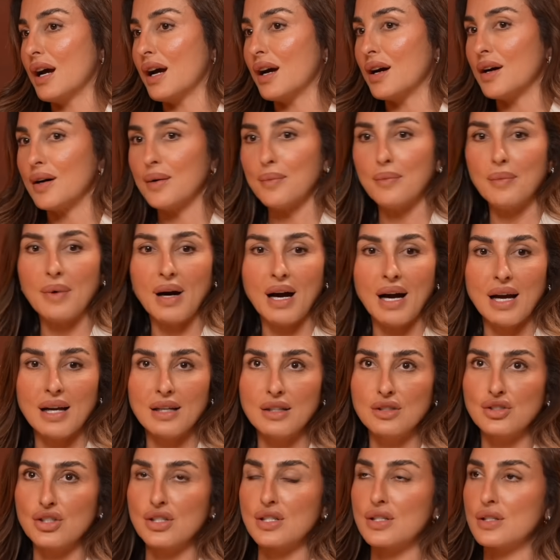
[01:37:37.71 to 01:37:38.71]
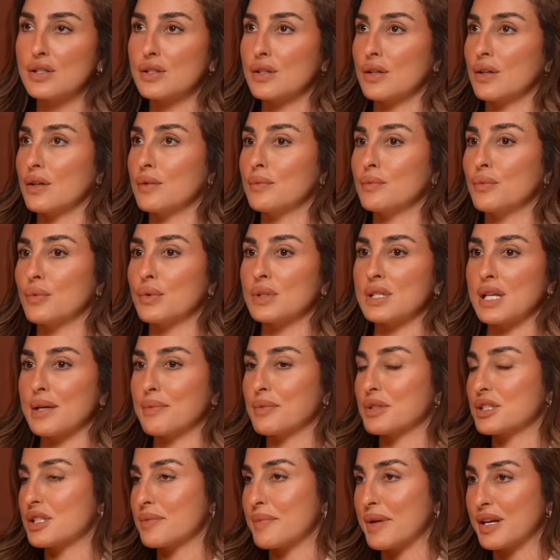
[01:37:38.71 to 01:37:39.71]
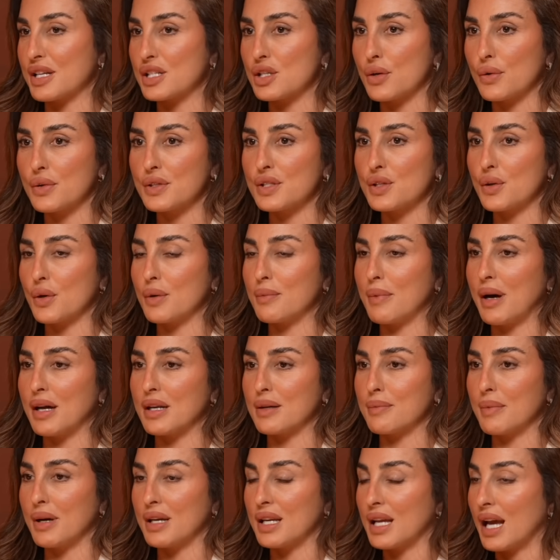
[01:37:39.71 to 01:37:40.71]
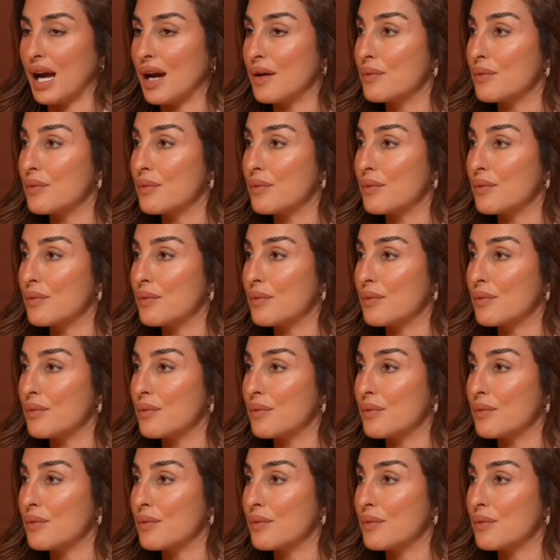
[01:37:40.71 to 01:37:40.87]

I just was able to make so-and-so amount of money.